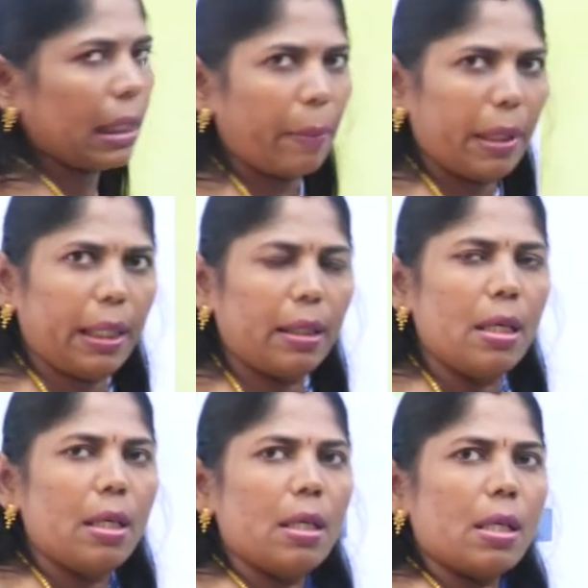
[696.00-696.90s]
lamellae.
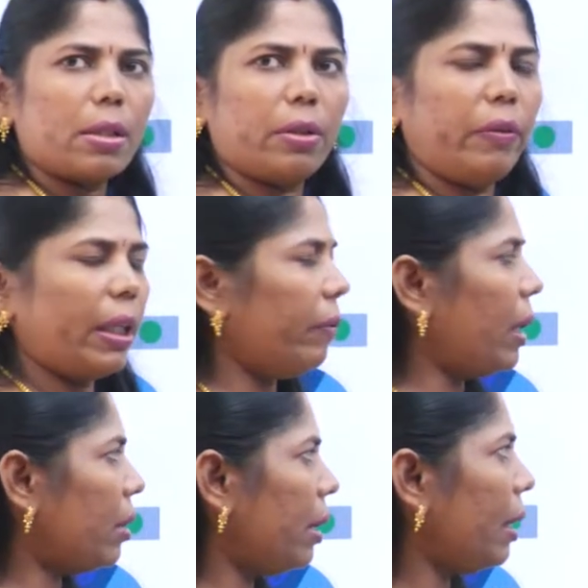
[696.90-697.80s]
So we
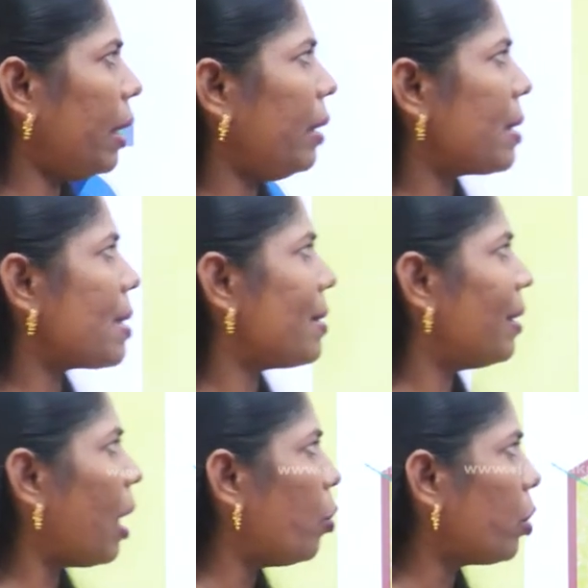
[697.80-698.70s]
are thinking this is
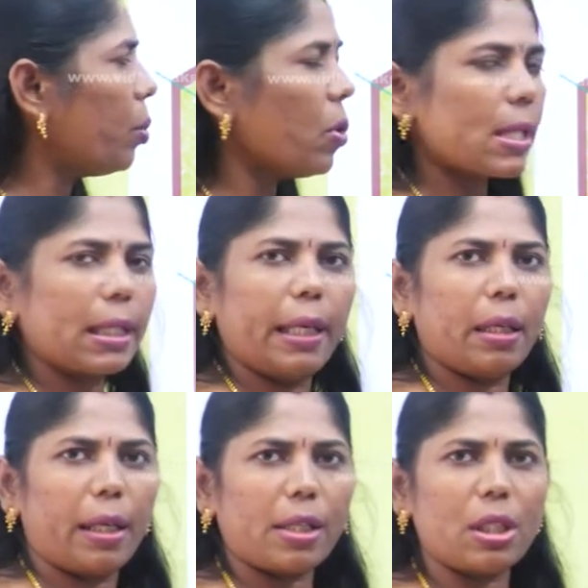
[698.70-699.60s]
in the outermost layer.
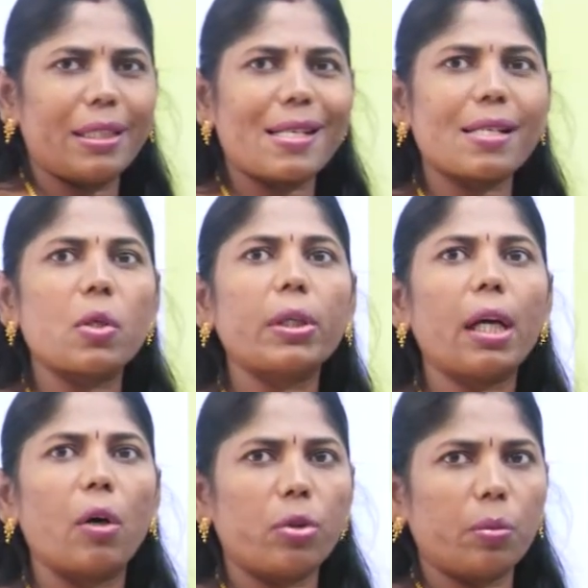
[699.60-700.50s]
Actually this is not a
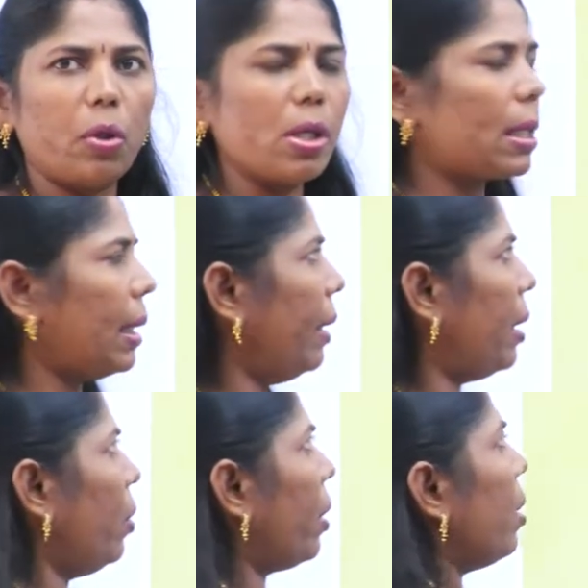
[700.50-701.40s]
outermost
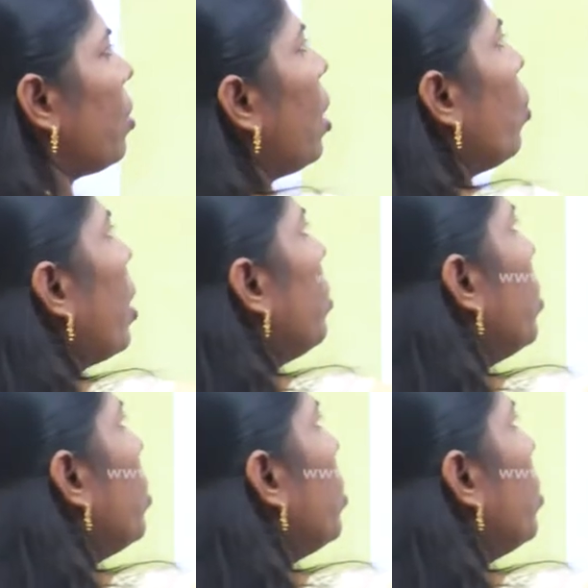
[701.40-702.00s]
layer. You can draw one